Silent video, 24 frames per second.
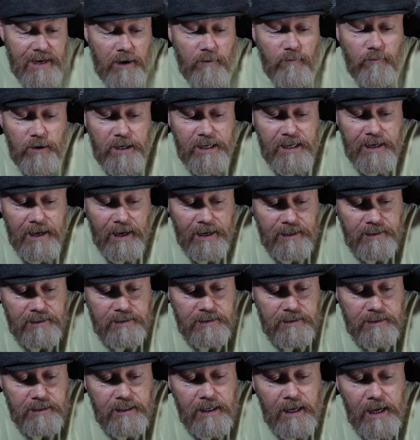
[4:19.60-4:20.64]
every case,
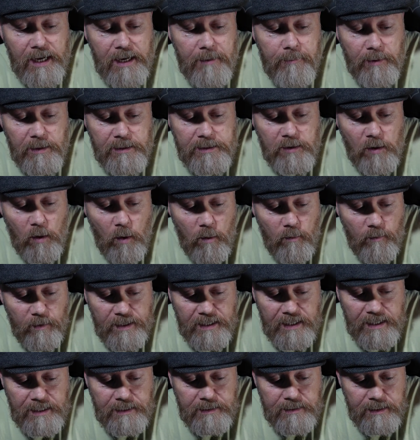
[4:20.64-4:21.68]
the cables
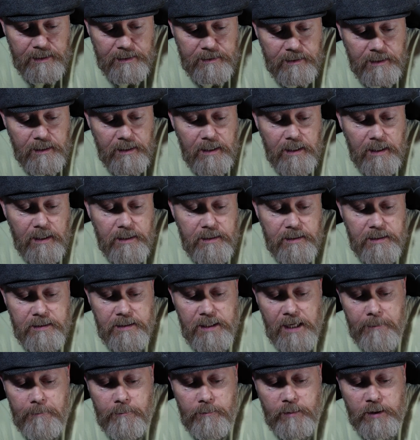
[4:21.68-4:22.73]
overheated.
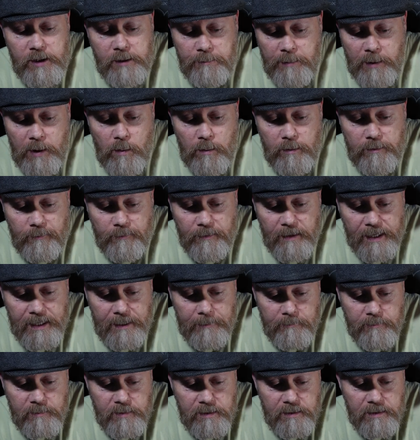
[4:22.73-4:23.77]
Some spewed
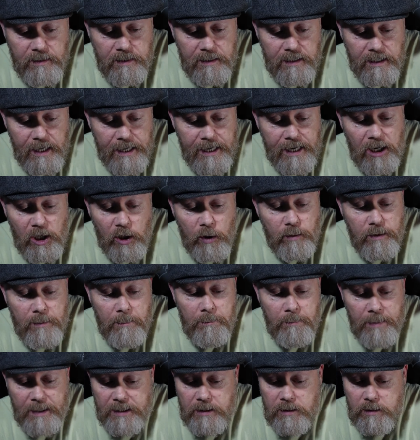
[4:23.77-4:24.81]
flames, including
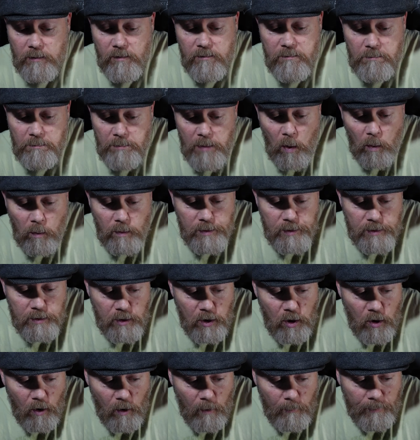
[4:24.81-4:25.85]
bits of molten
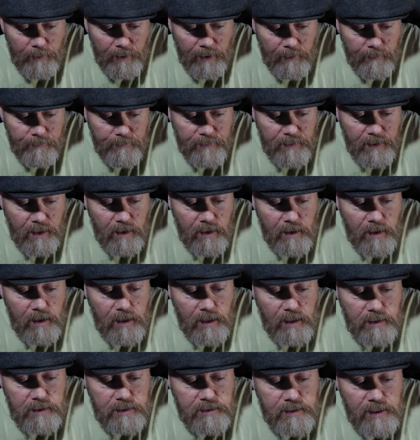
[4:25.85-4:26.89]
copper.
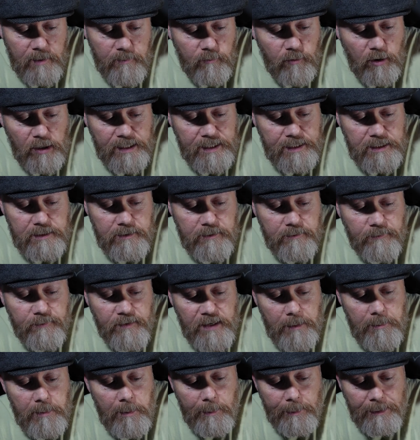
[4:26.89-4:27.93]
Some released
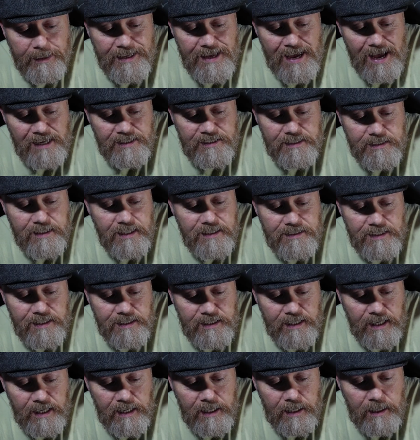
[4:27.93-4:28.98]
flammable gases into
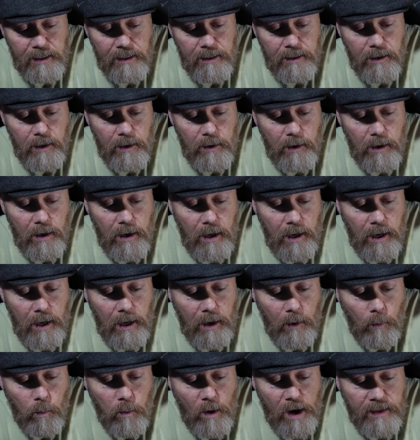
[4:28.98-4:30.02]
the air,
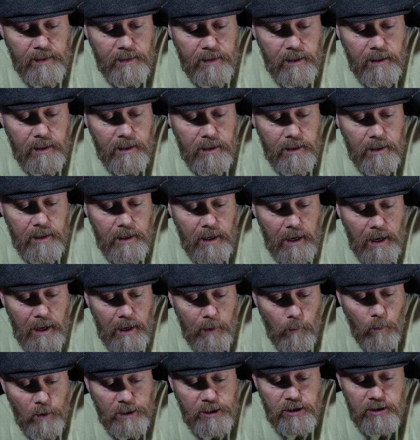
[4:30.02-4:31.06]
when, uh,
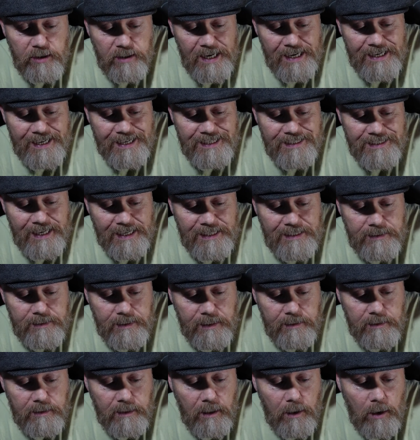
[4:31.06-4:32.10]
which then
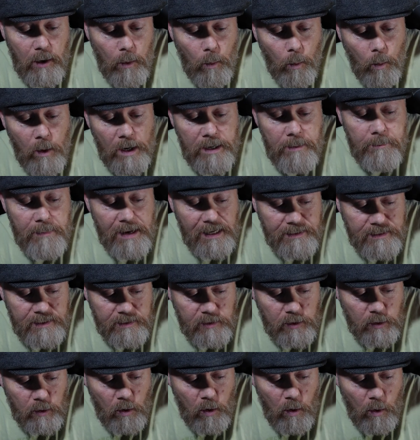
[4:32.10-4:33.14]
ignited. One melted
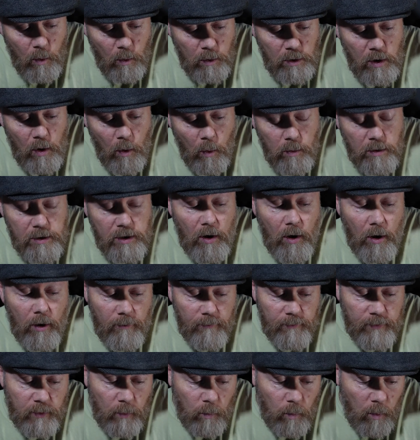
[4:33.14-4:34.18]
the cord holder
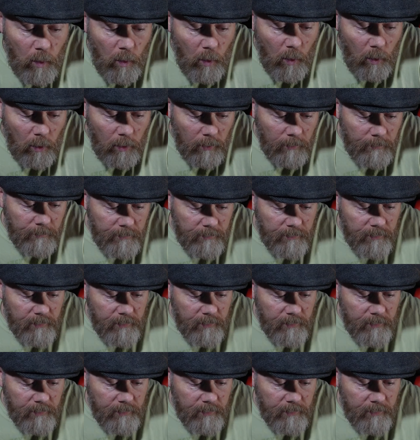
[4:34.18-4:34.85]
off the wall.